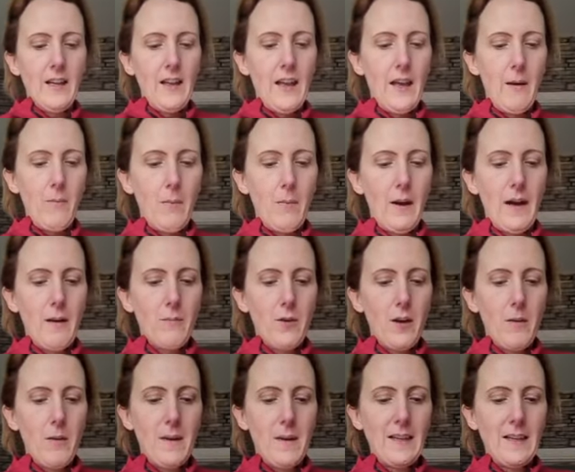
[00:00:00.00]
But I'm
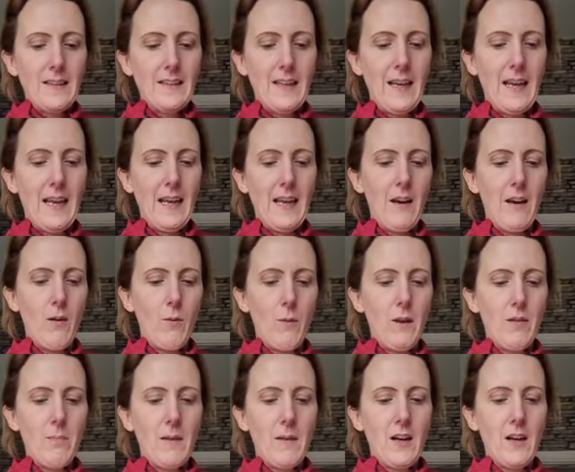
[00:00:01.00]
going to mix it in
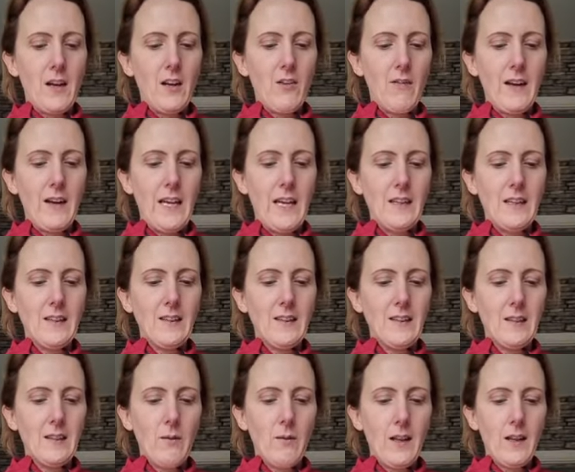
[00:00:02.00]
with my
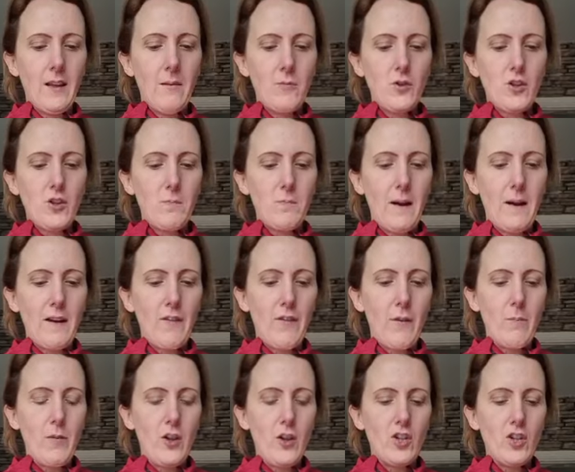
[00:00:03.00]
greens while I'm just back
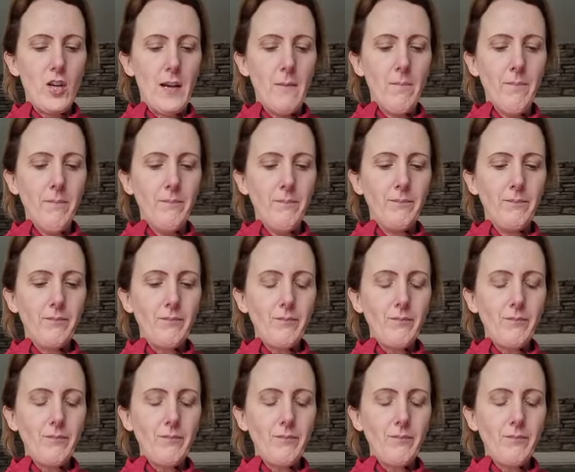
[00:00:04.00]
from the gym.